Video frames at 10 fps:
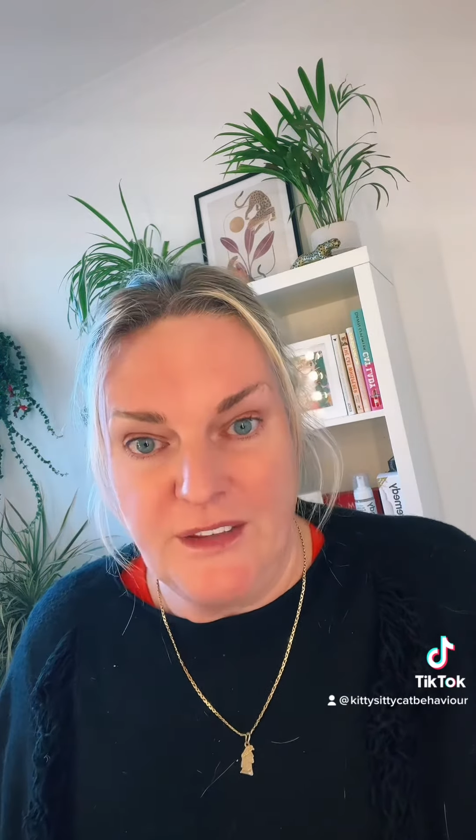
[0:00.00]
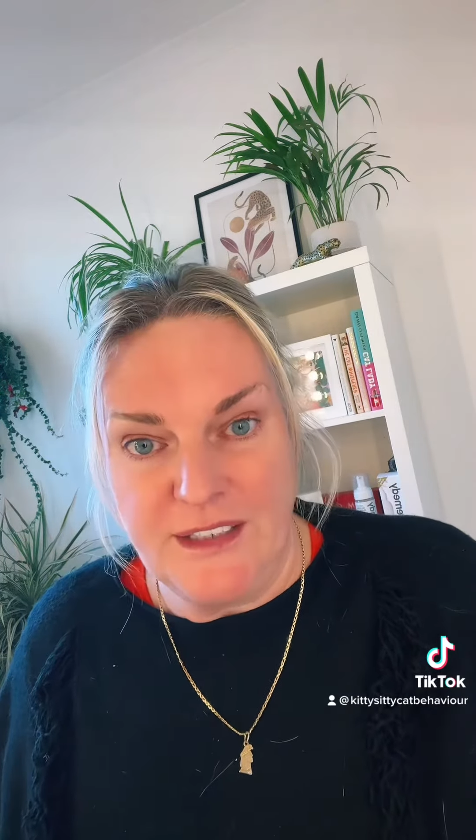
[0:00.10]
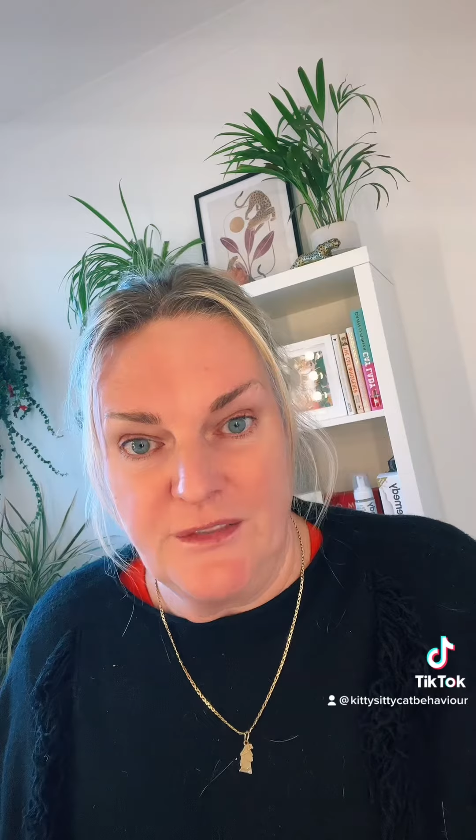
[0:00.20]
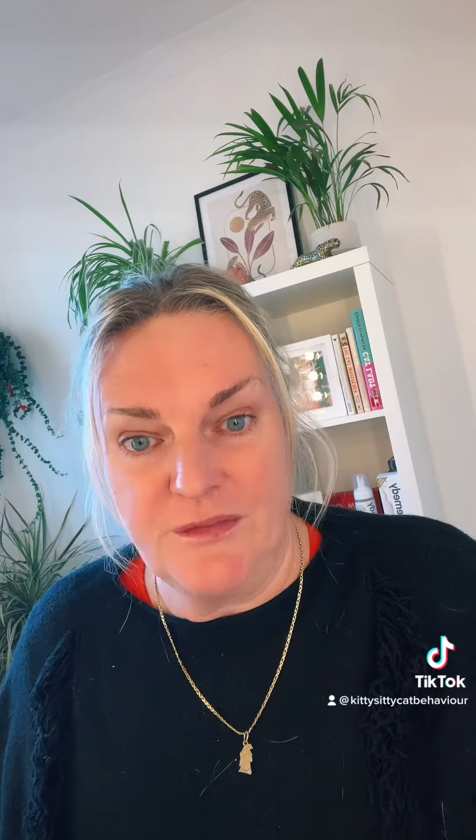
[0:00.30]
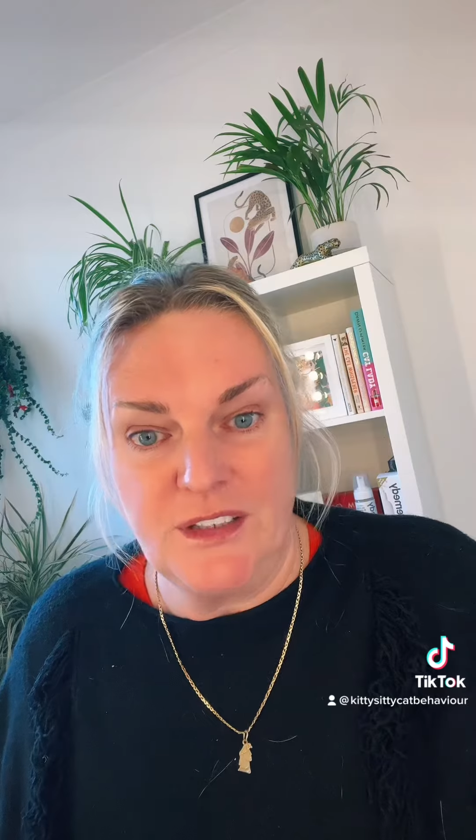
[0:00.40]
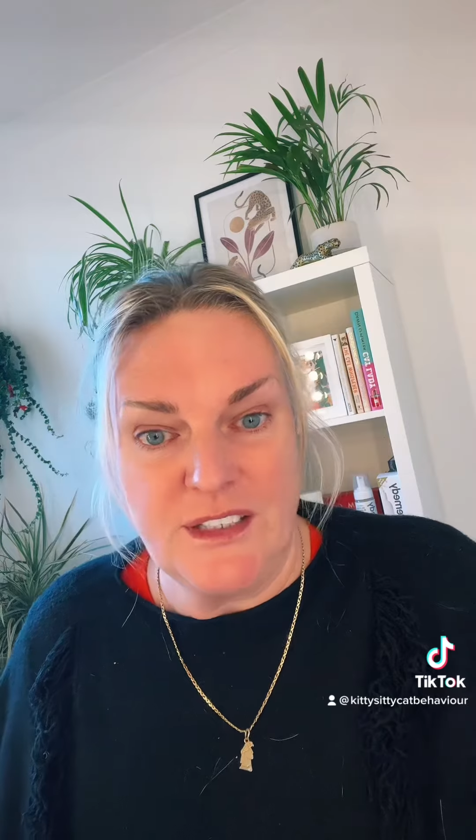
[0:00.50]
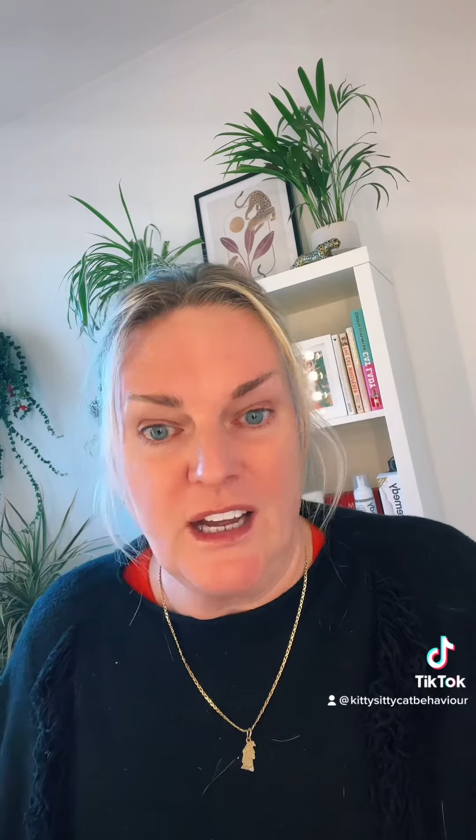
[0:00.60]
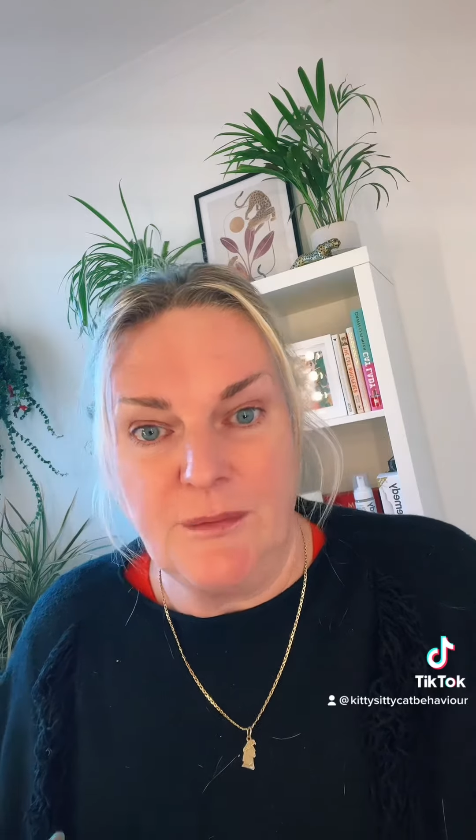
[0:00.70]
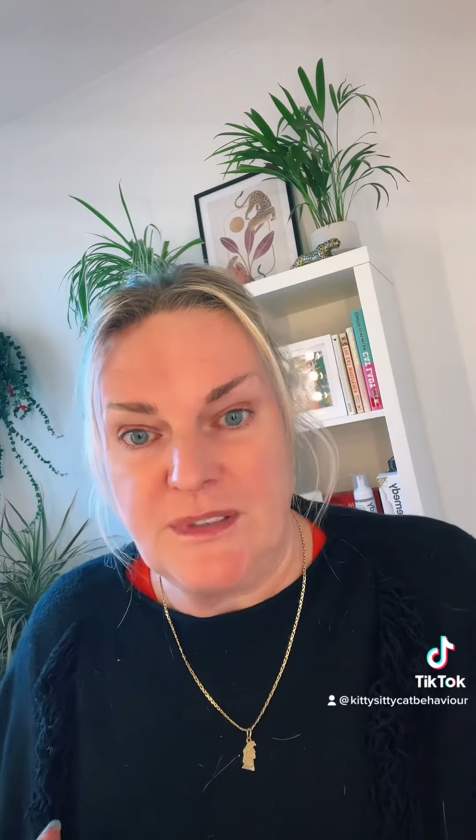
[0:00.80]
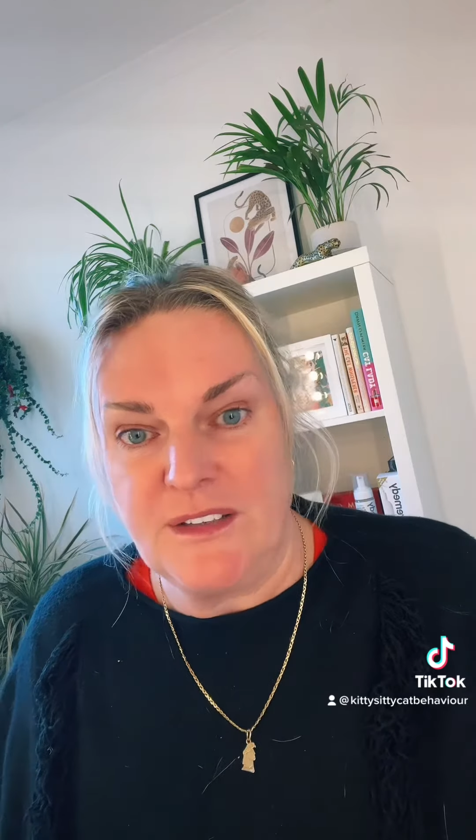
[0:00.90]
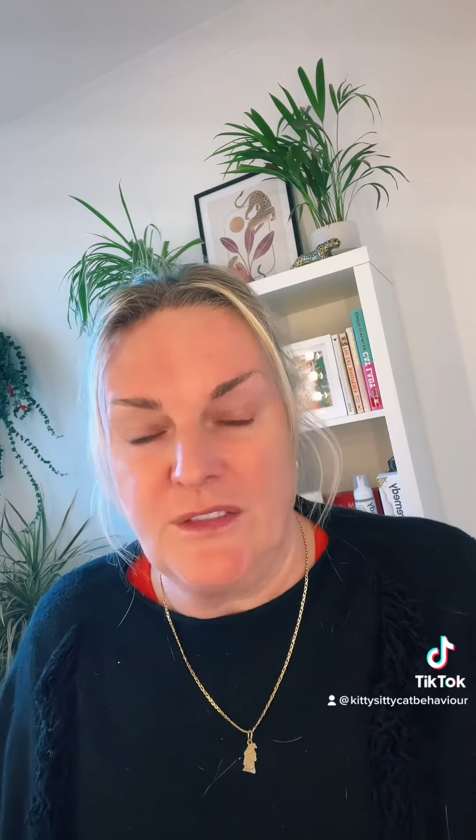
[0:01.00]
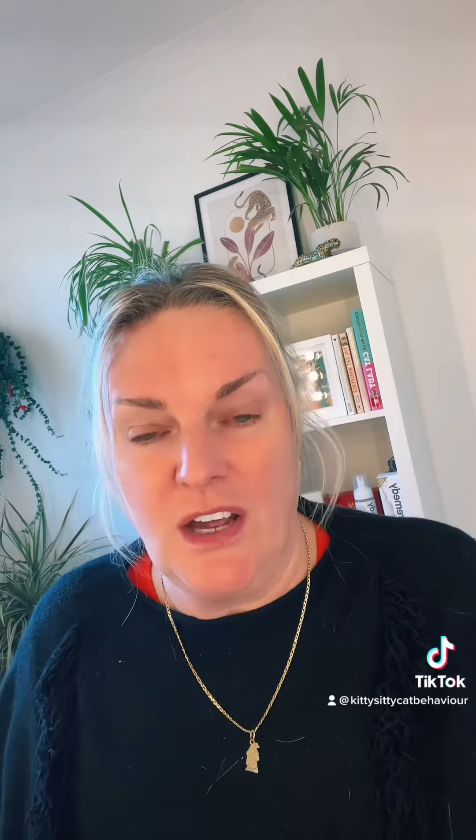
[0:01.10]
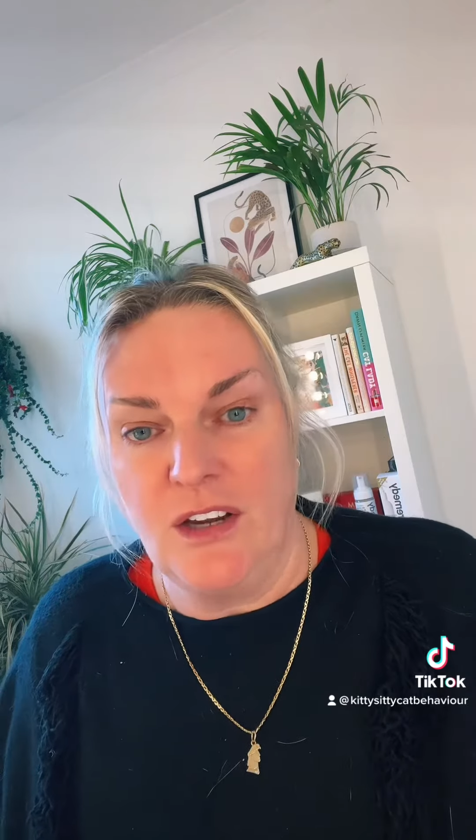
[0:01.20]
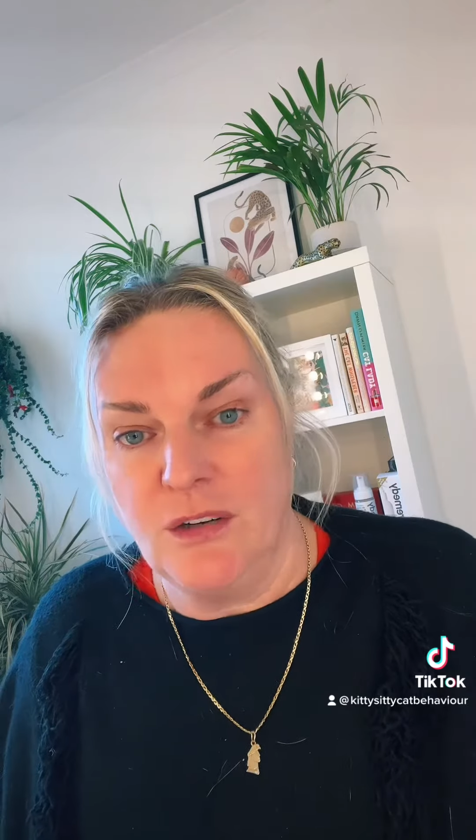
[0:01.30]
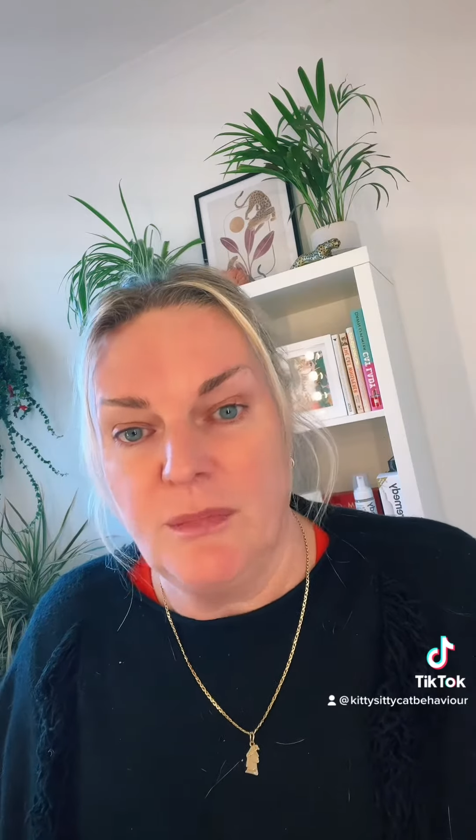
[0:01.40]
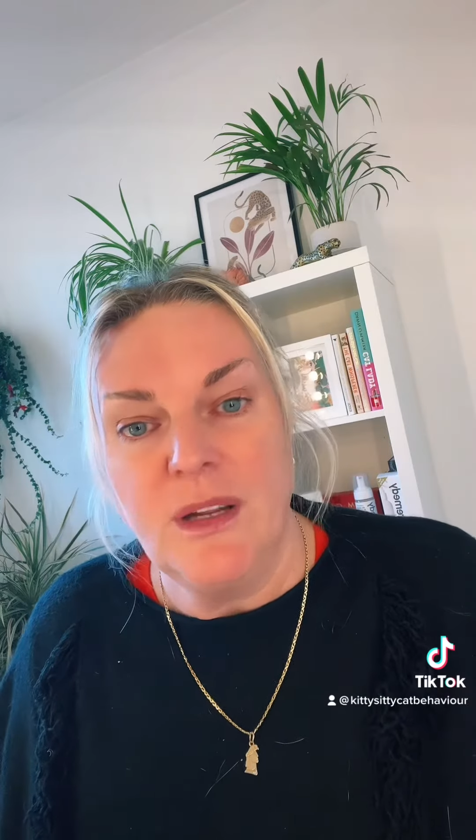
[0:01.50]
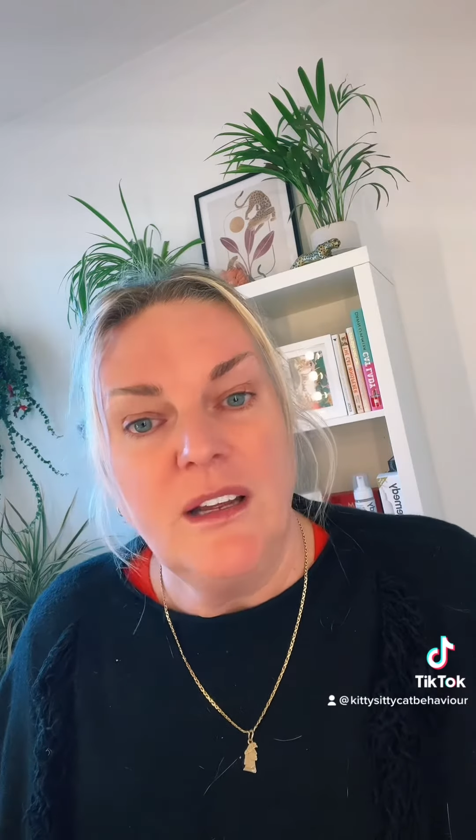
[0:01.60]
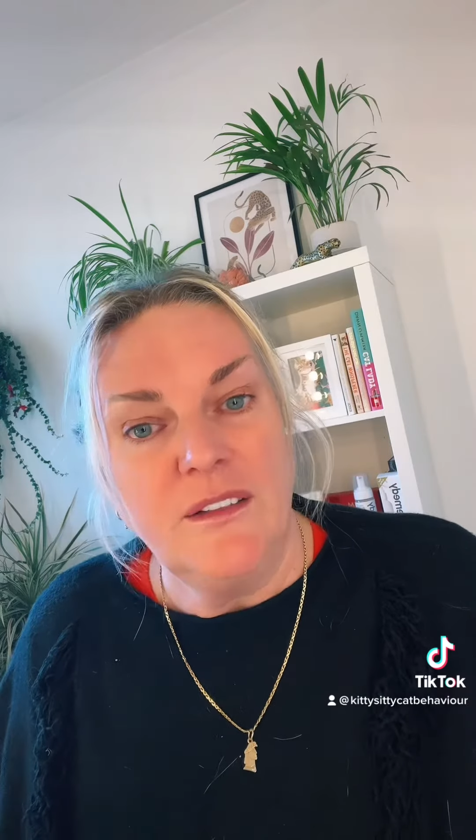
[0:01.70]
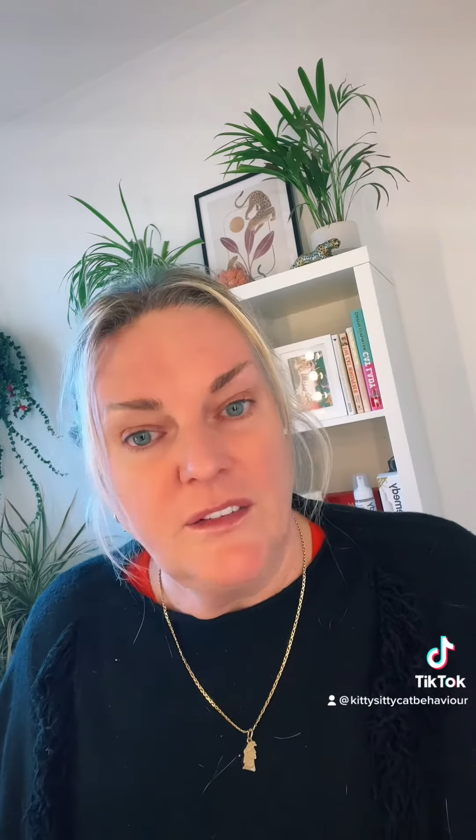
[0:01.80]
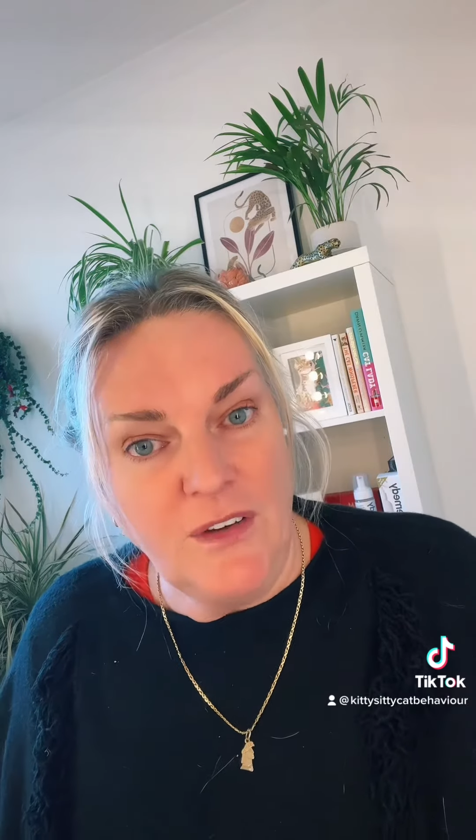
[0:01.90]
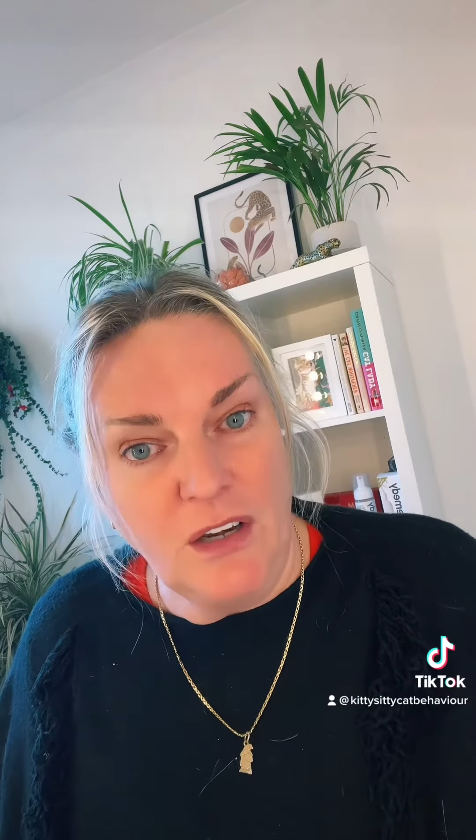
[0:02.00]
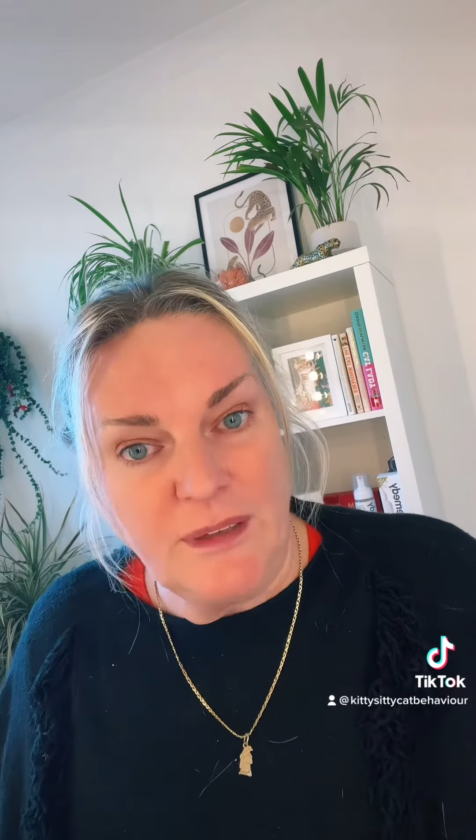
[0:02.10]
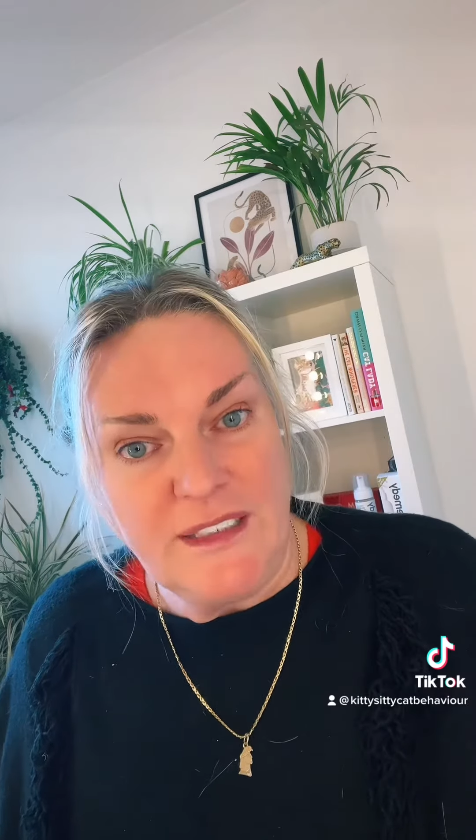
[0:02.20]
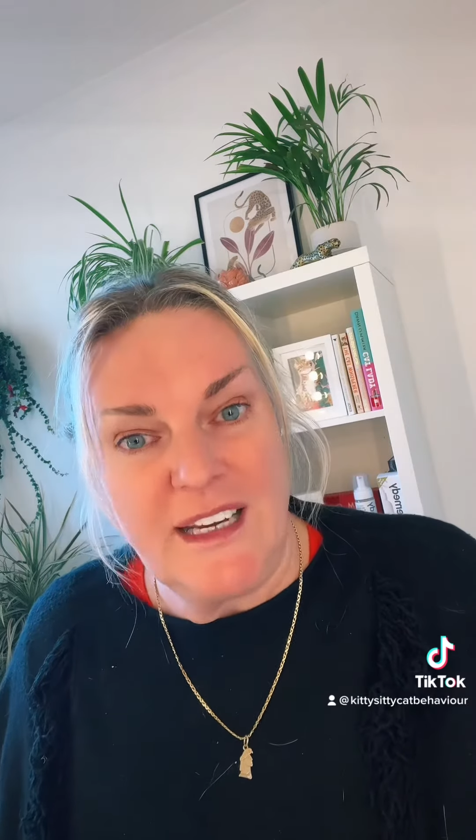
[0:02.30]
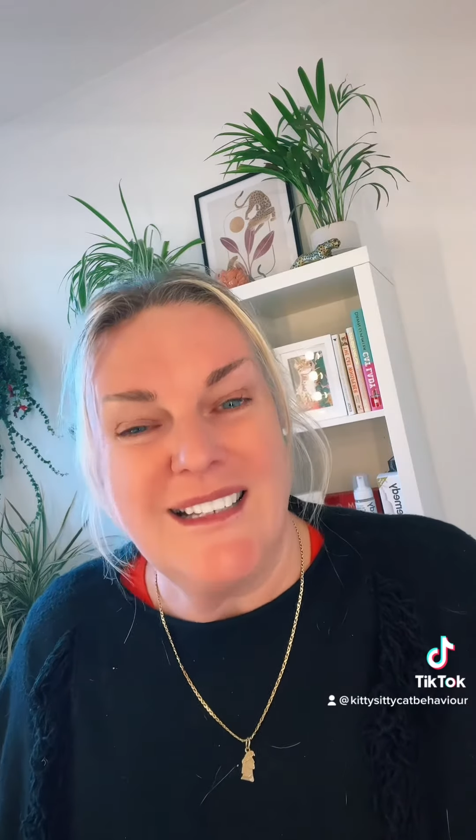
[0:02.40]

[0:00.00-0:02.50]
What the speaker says: the different types of the home the following day,